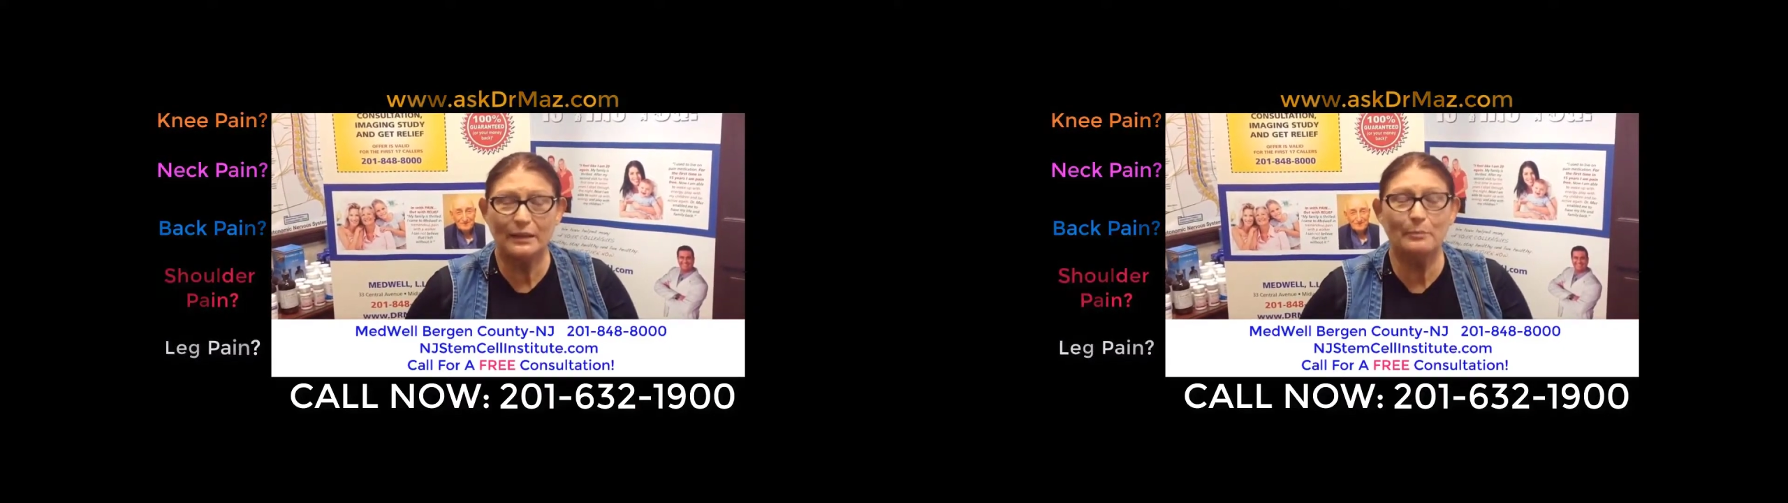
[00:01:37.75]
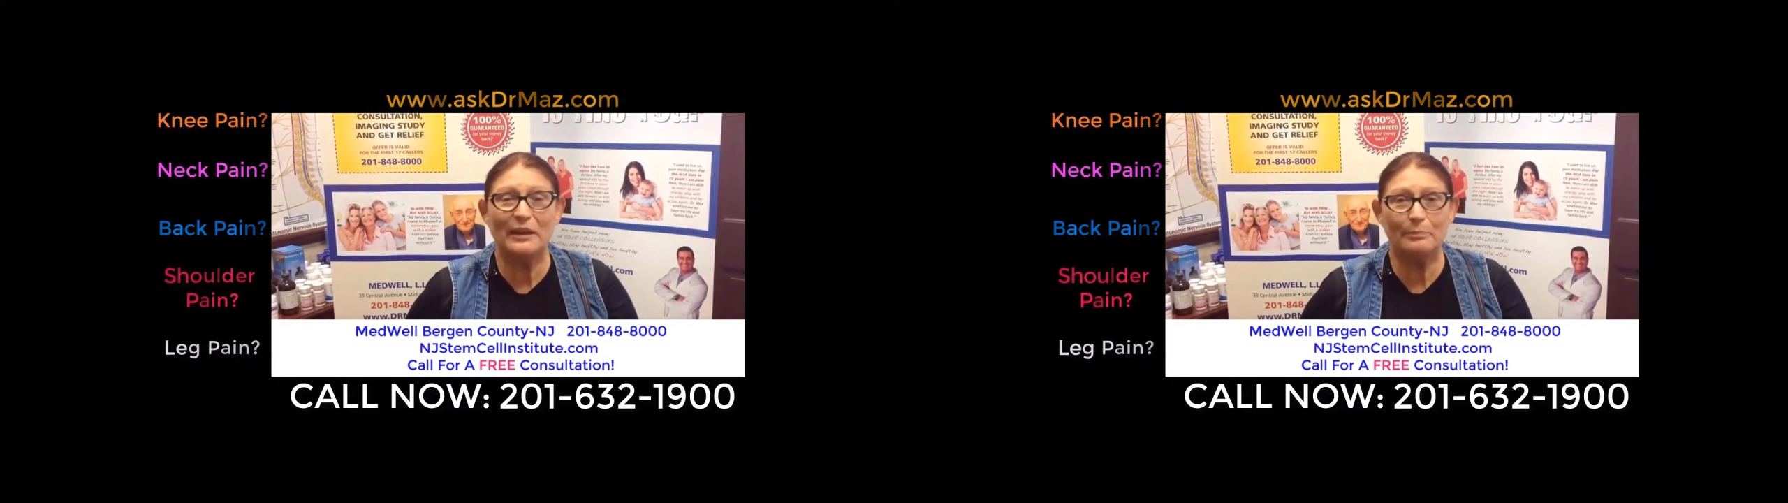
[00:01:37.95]

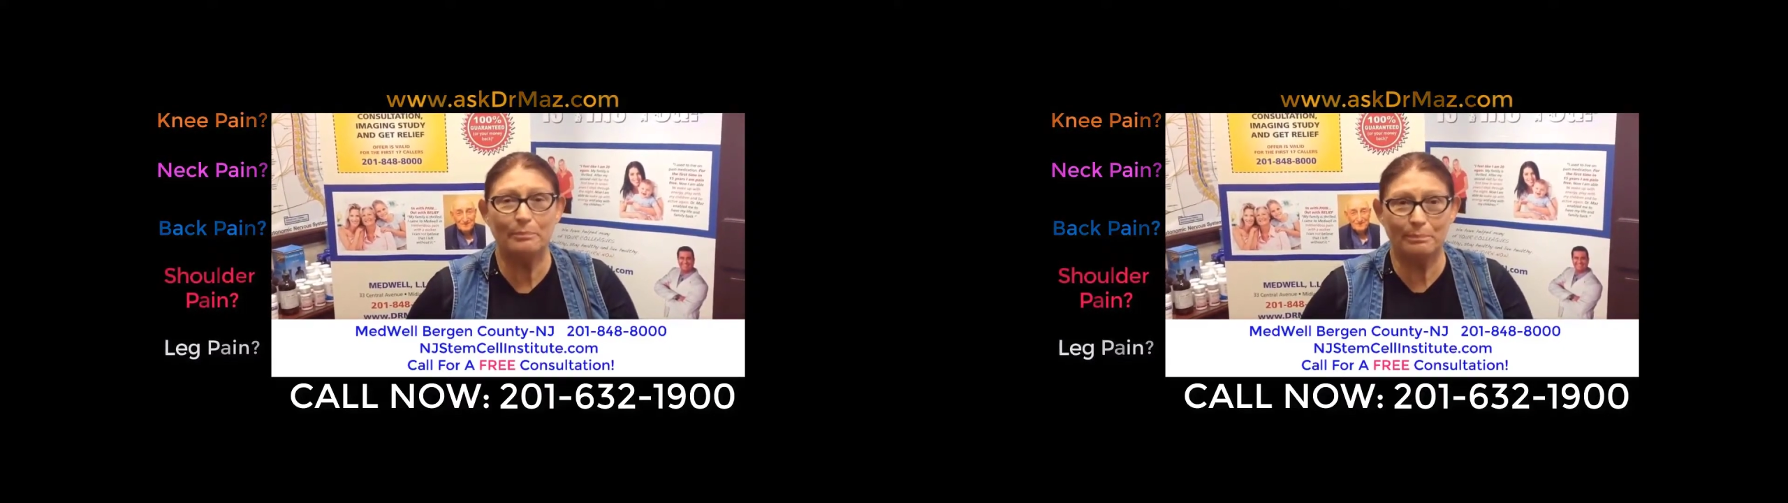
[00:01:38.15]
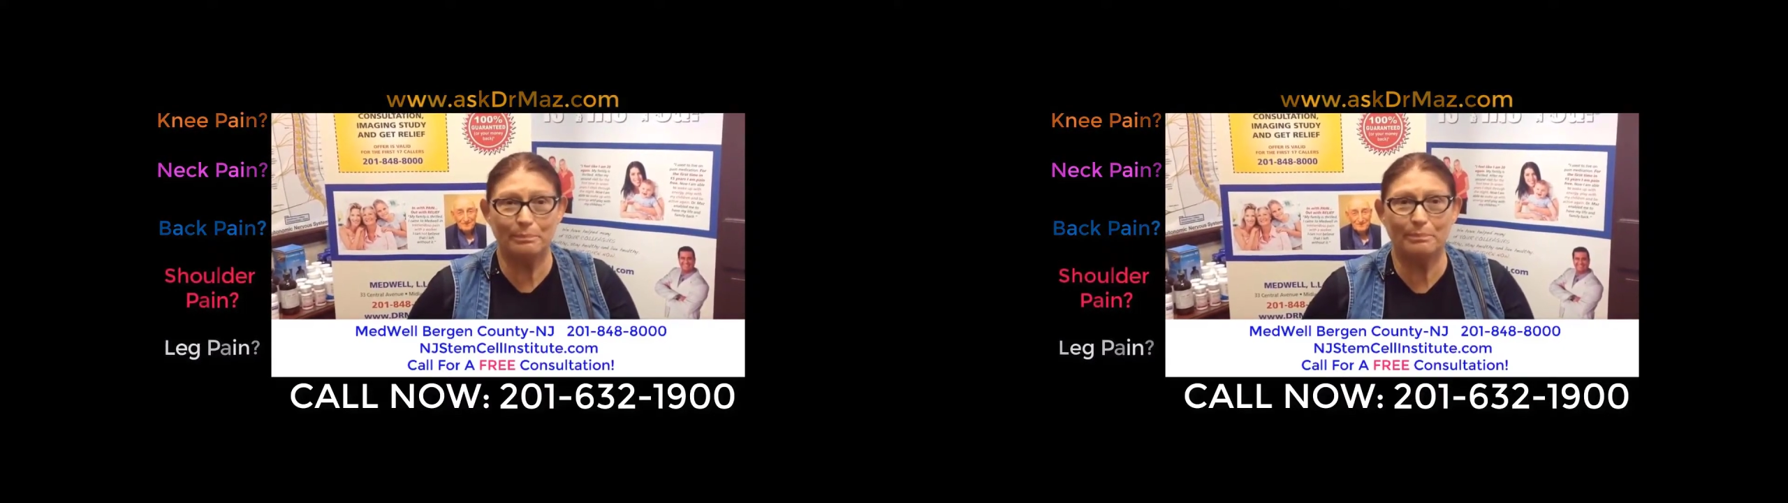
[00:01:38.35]
my
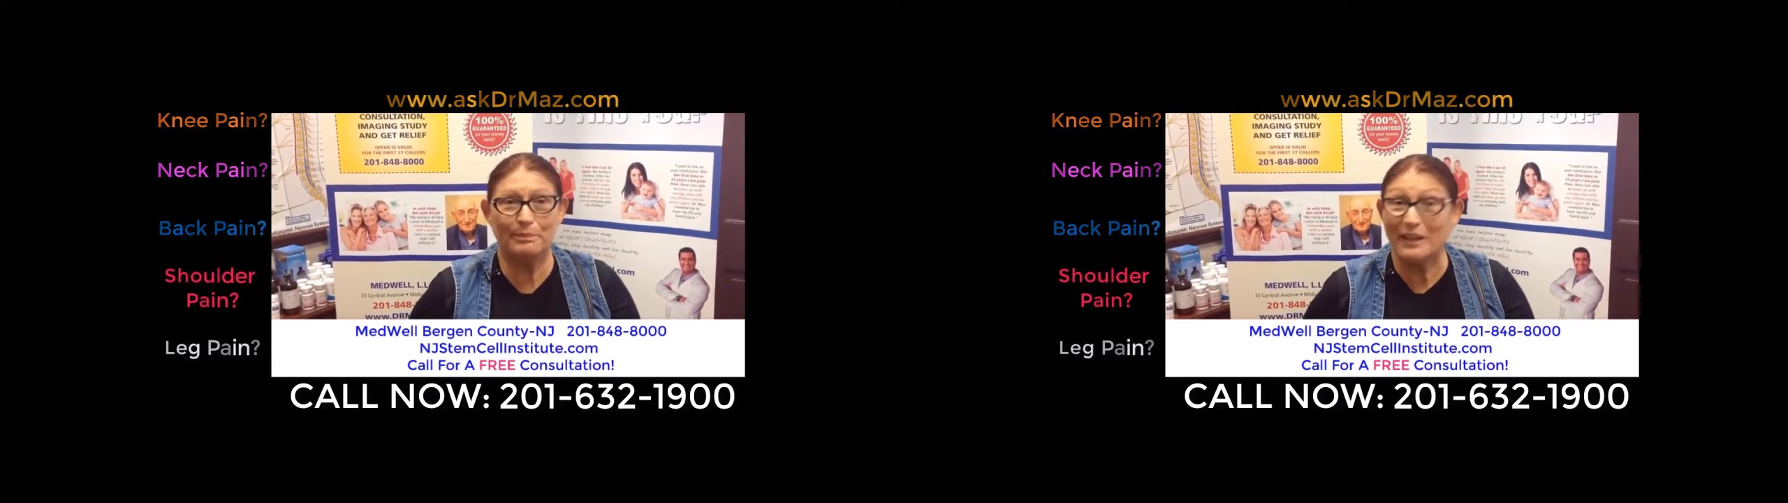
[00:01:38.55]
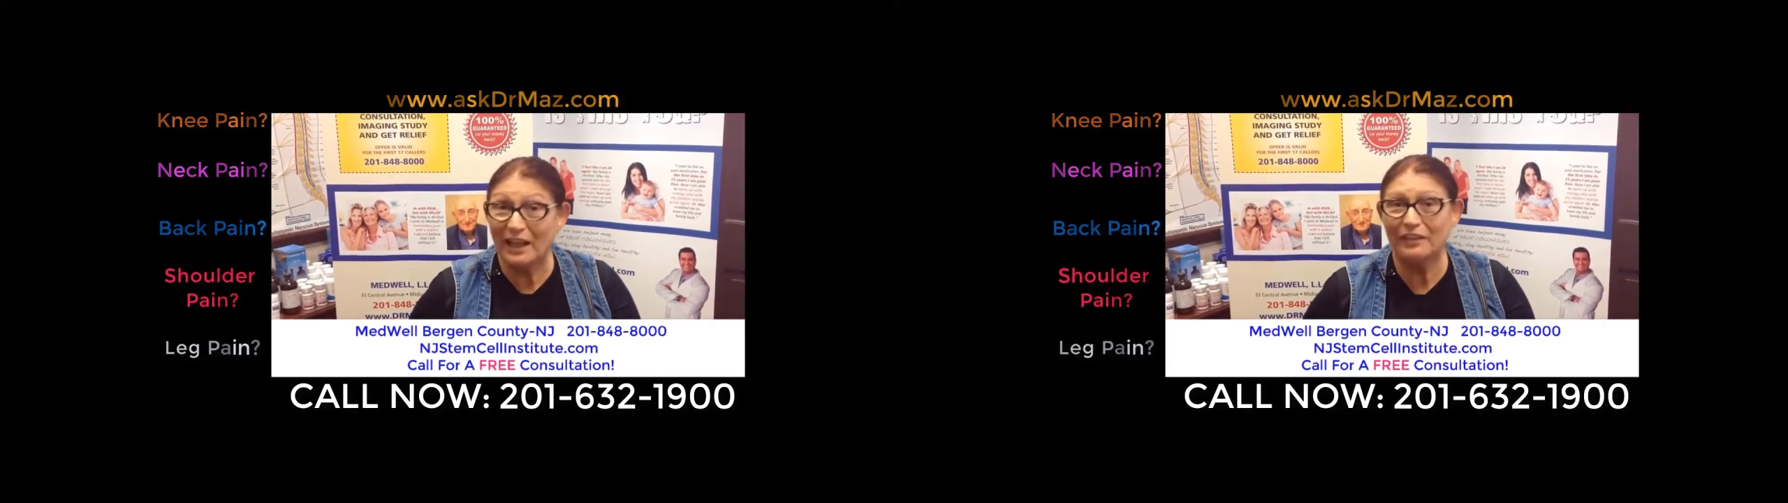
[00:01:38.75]

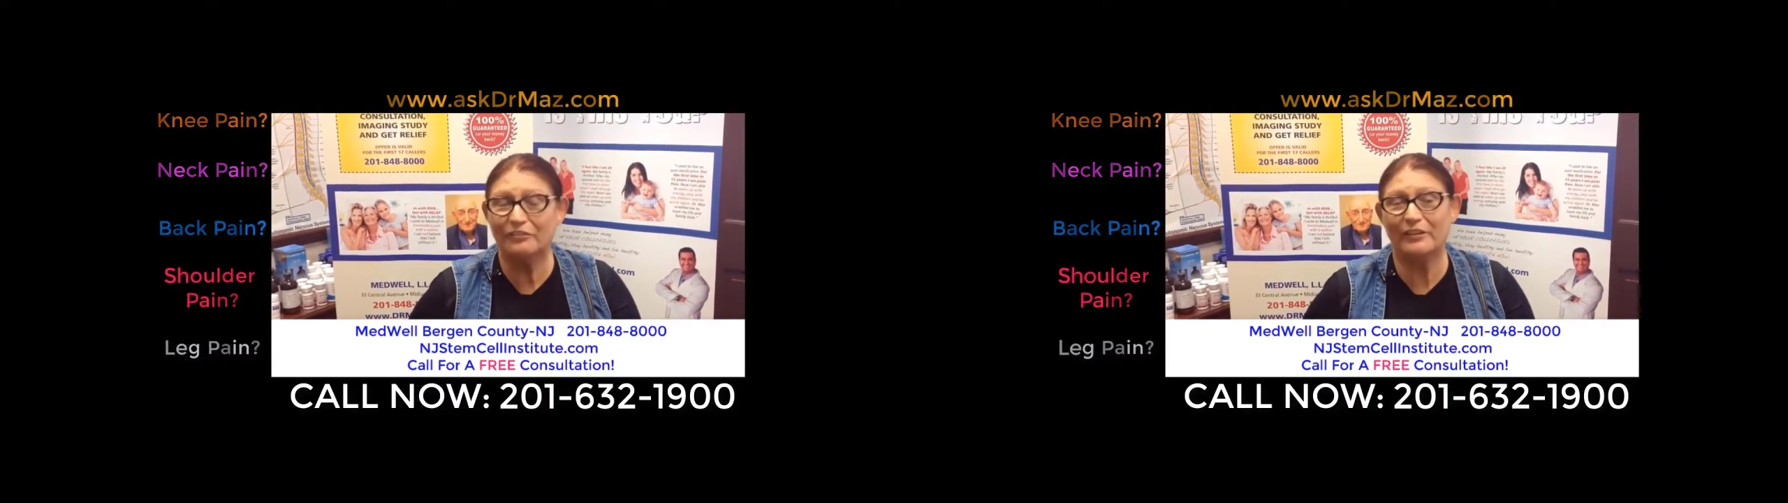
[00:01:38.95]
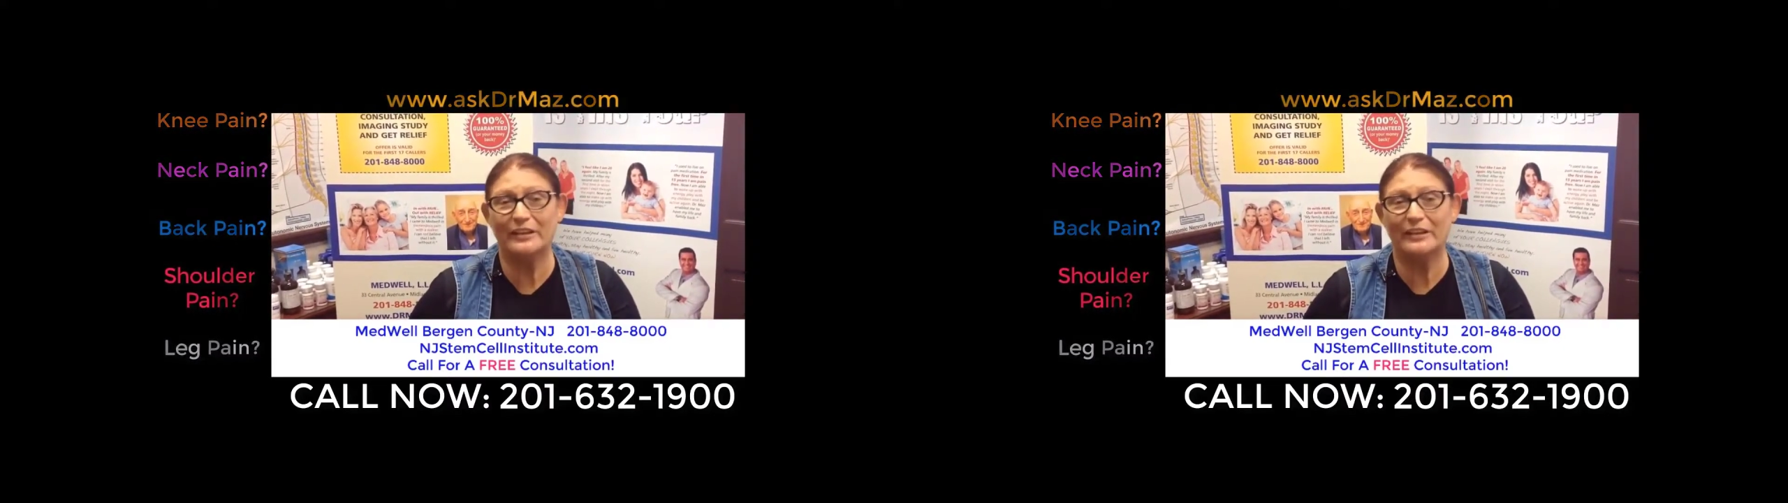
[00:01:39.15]
life